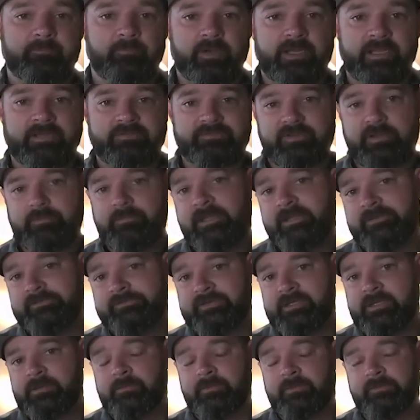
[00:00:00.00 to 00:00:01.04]
When I say my
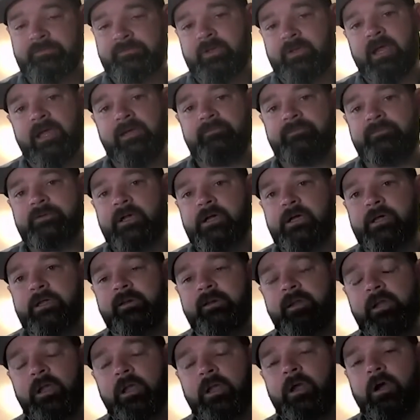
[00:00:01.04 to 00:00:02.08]
team, is I've got